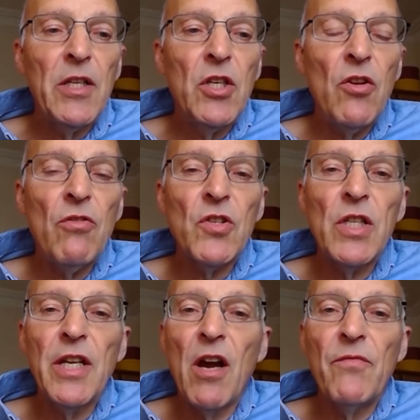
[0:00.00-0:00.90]

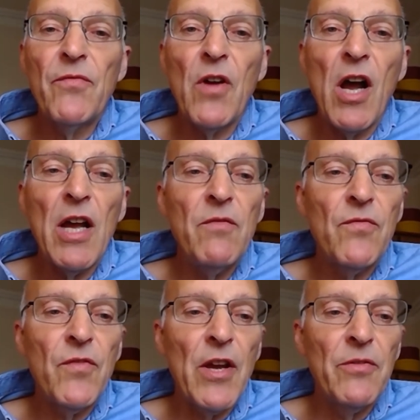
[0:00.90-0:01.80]
curiously, I've
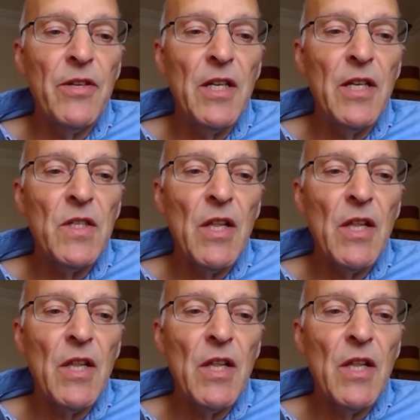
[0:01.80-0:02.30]
found it